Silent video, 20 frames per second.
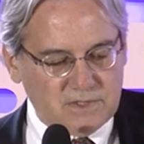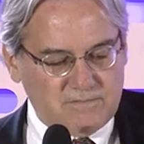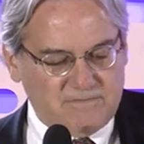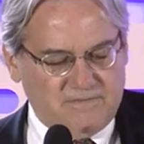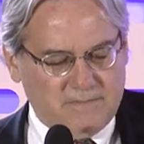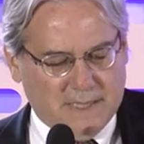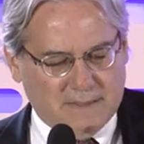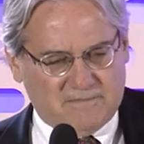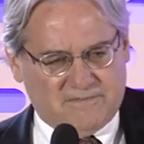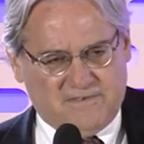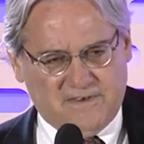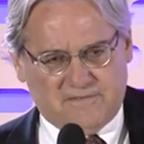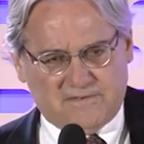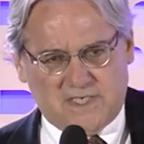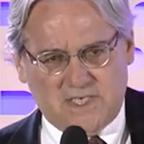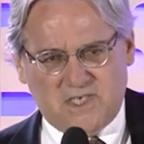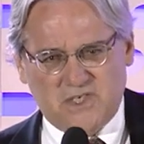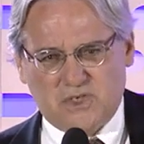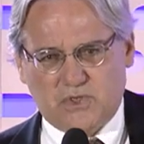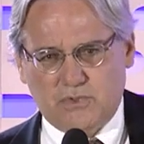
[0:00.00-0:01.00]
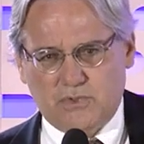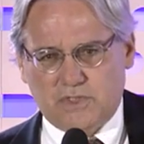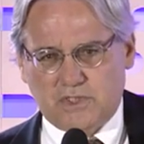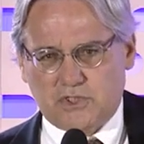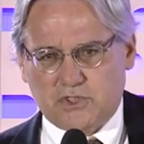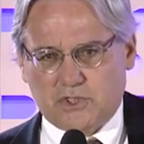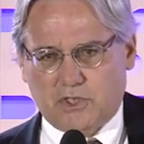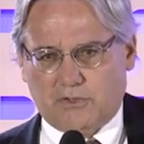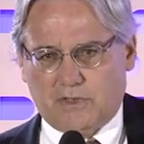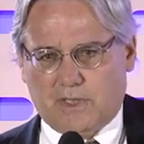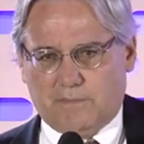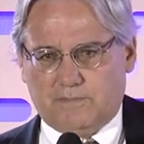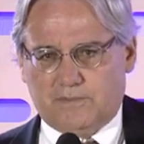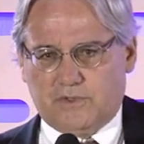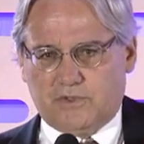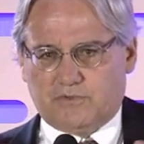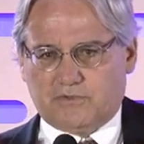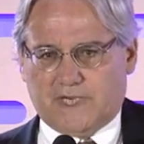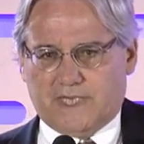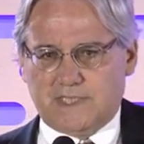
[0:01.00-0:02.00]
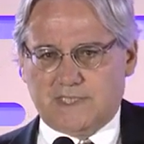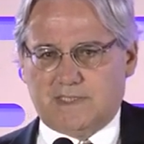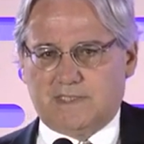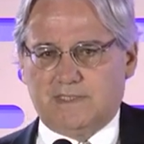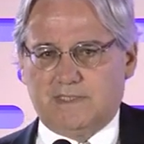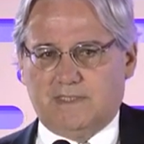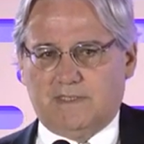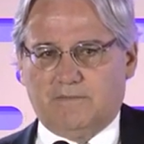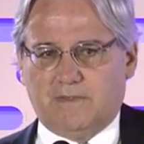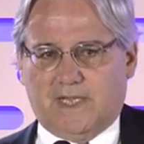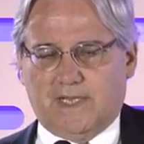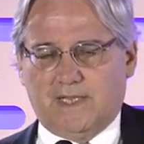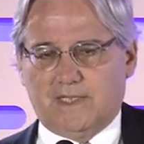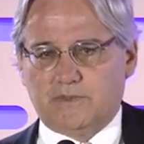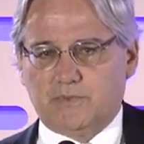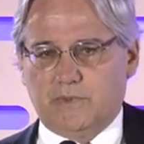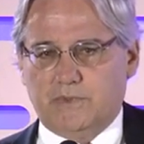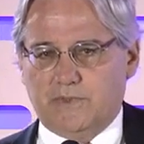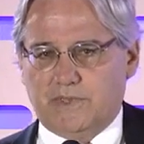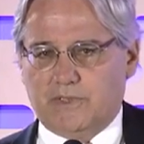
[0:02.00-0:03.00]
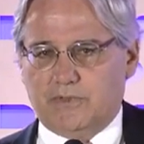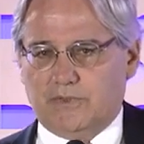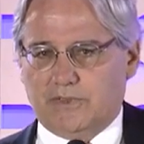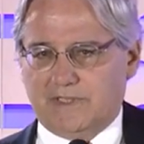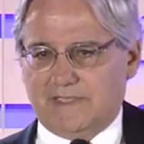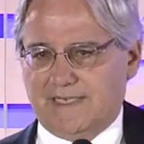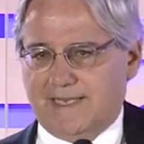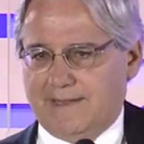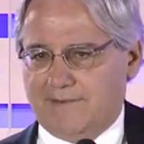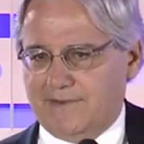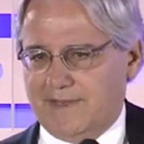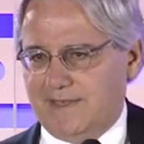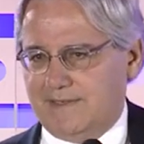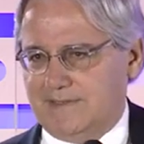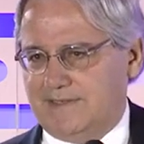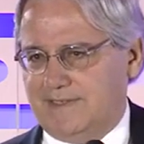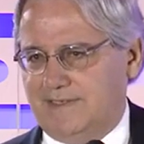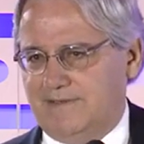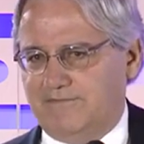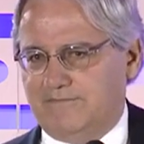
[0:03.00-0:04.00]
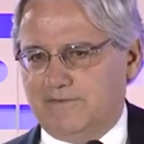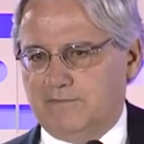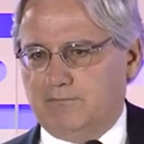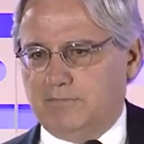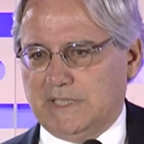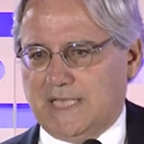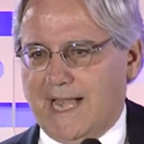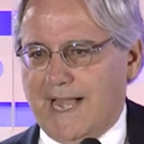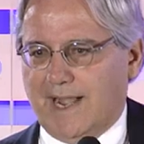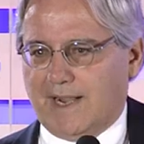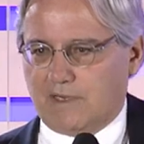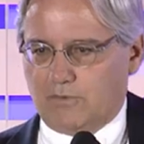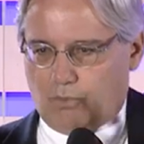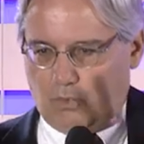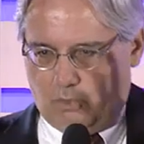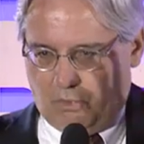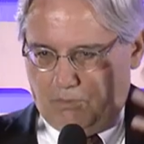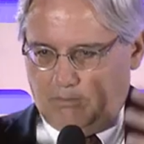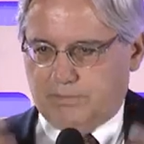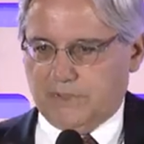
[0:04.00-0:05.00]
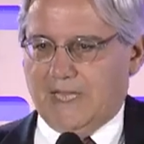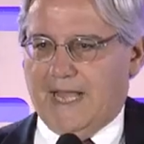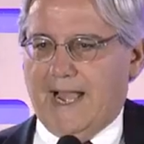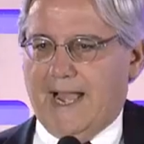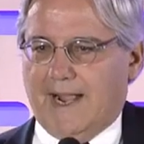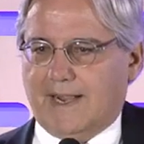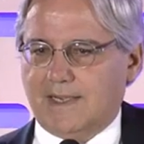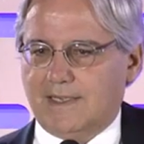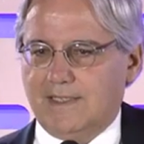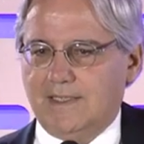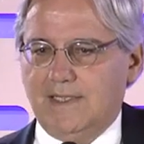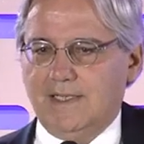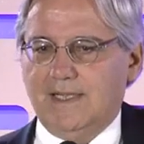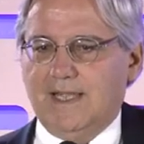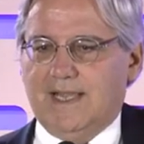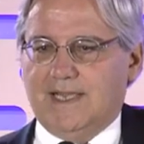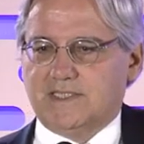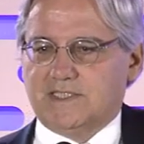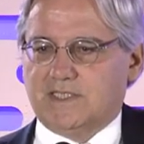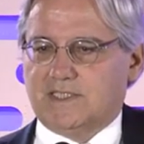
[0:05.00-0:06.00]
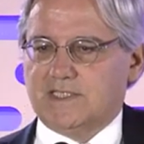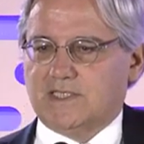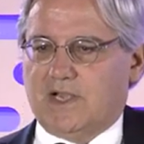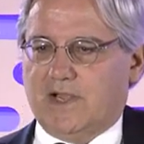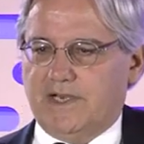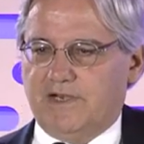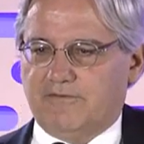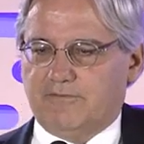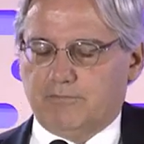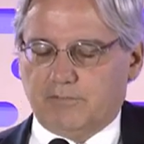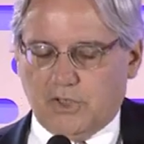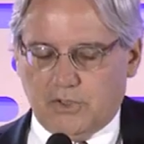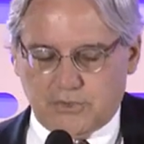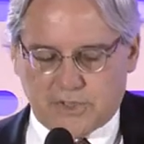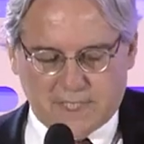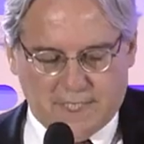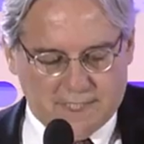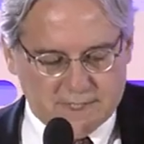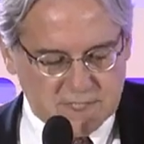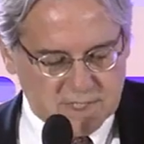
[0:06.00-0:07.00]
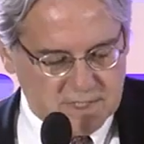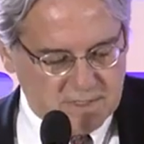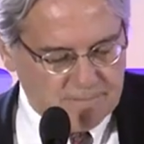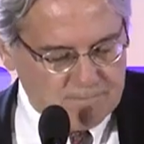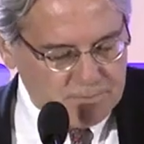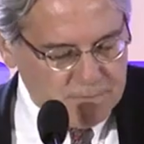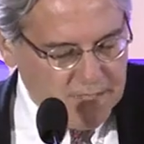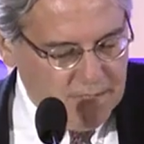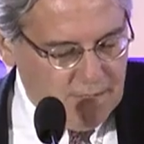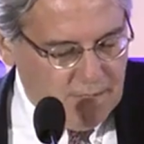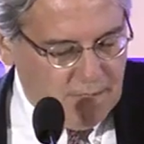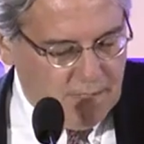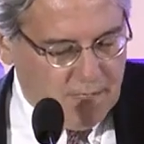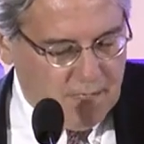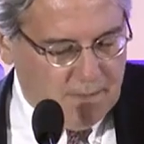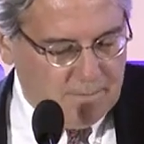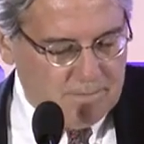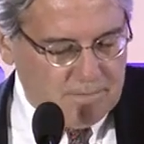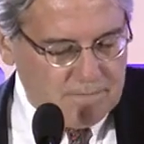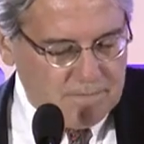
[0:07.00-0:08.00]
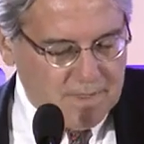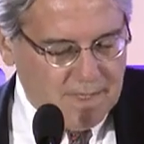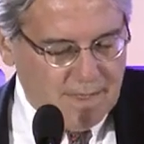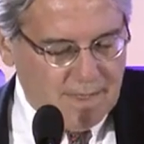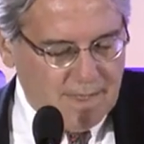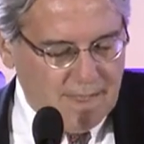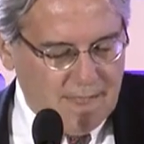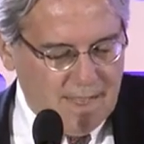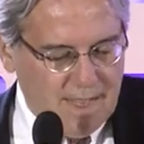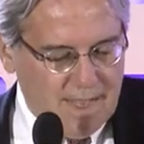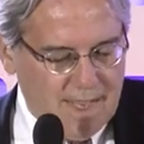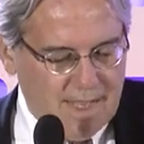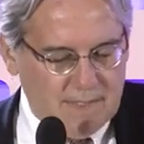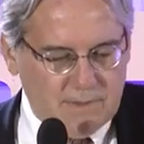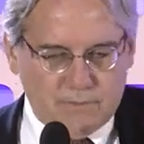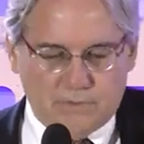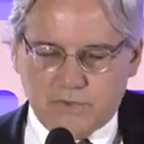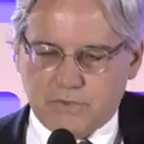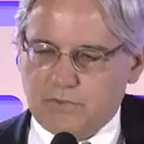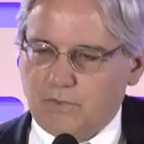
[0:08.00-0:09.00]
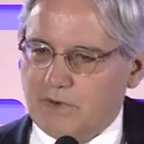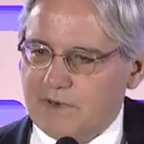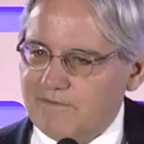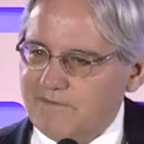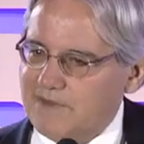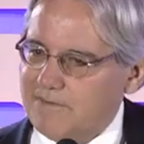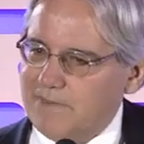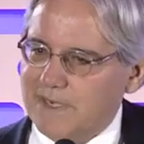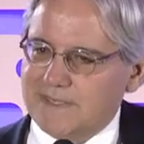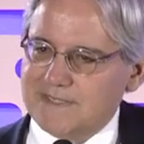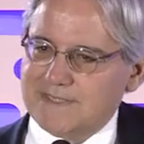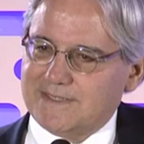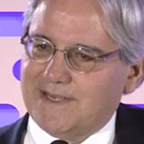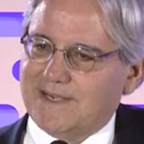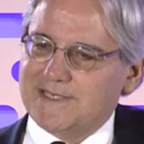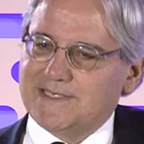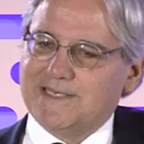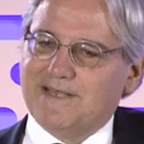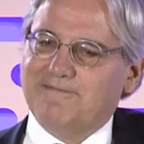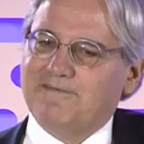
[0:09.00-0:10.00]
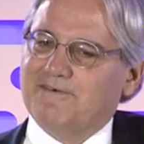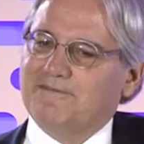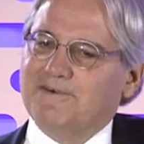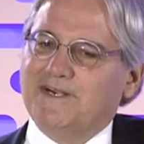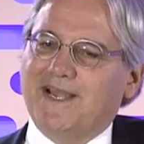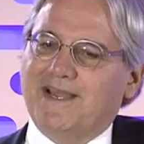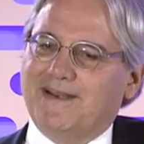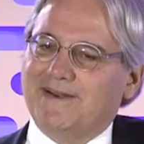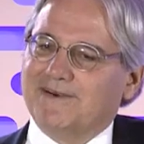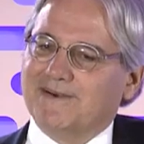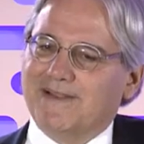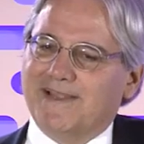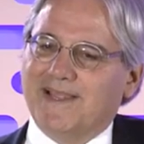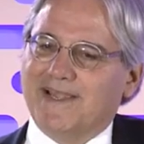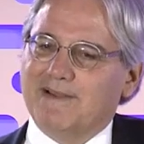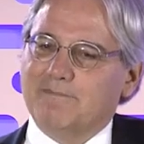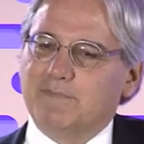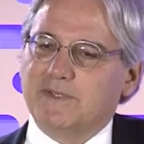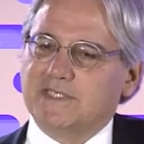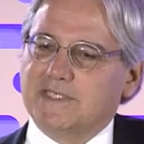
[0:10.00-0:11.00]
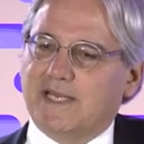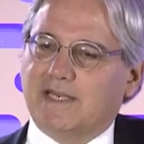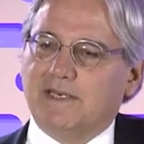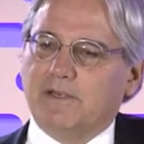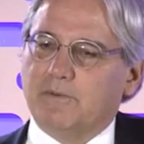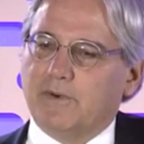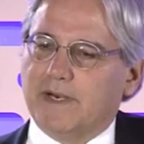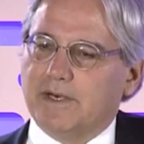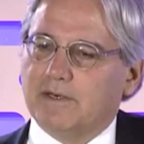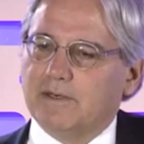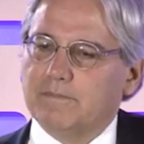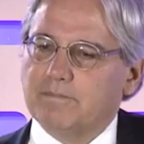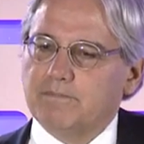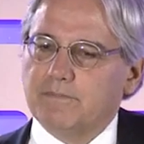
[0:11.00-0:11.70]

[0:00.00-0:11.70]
about 50 students showed up dressed in, I guess we would call it now, Antifa black, all black, as a sign of protest. And it was one of the best nights I've ever had on a campus anywhere,